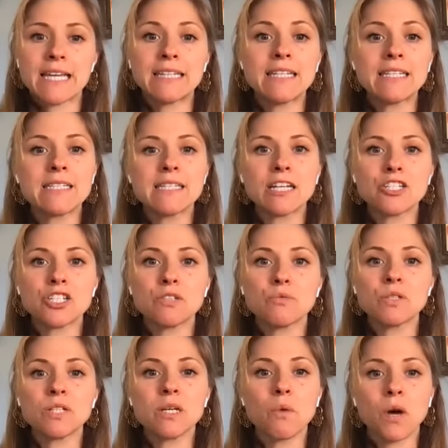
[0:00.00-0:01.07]
And this is actually
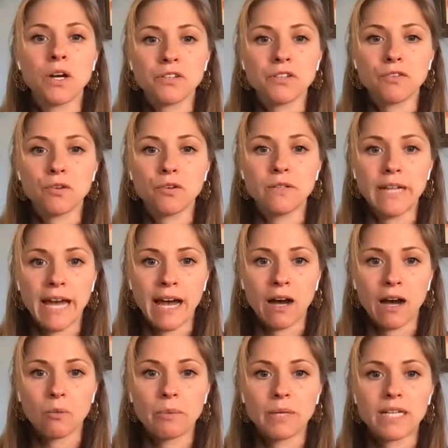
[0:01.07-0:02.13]
really wonderful
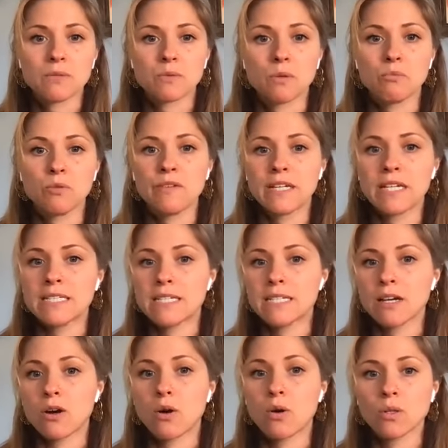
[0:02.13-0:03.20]
now, because we're moving
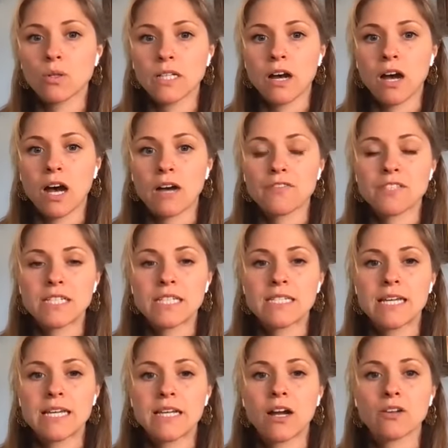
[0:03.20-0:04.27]
into cold and cough
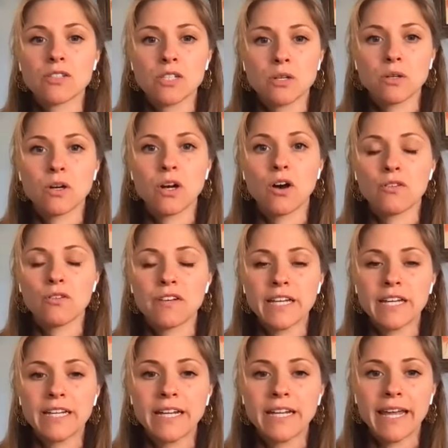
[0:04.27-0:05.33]
season, also
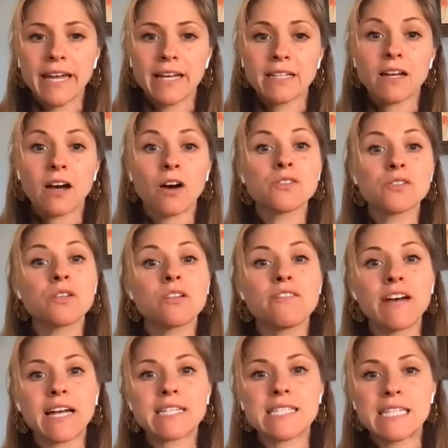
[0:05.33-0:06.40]
COVID, and also the
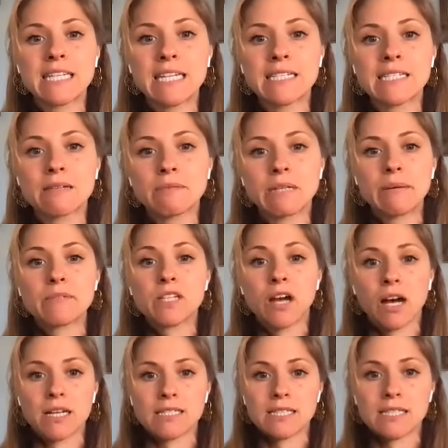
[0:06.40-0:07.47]
vaccine sometimes
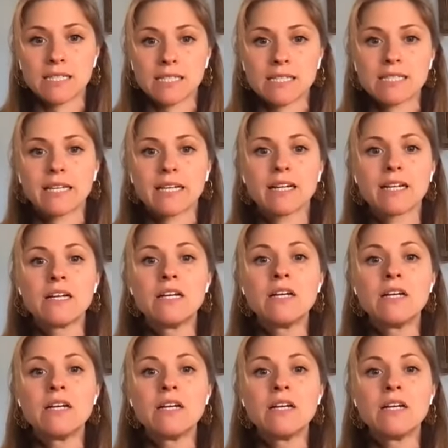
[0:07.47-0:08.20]
causes these like